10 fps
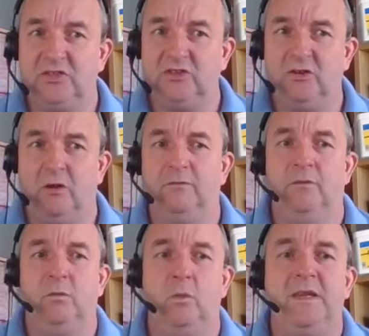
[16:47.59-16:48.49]
soft
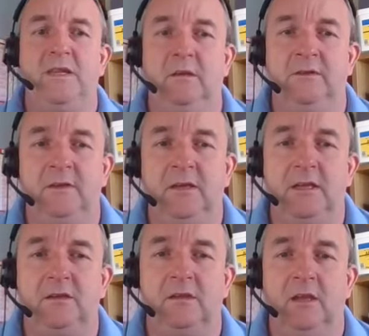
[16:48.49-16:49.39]
and weak
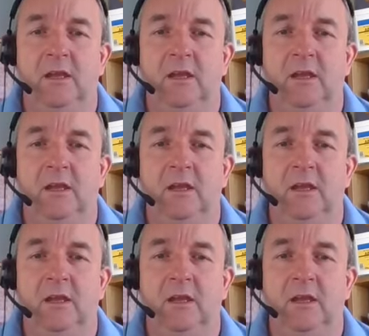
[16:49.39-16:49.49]
underneath,